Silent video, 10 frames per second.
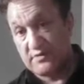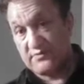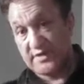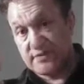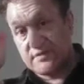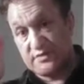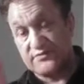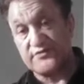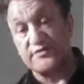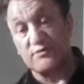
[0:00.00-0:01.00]
right
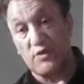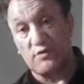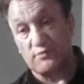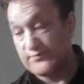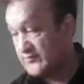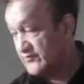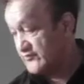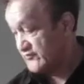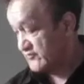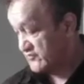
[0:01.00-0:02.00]
through the world,
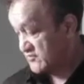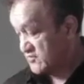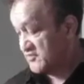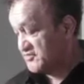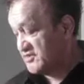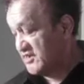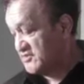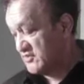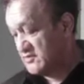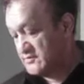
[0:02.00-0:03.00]
to
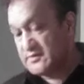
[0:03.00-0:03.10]
seize on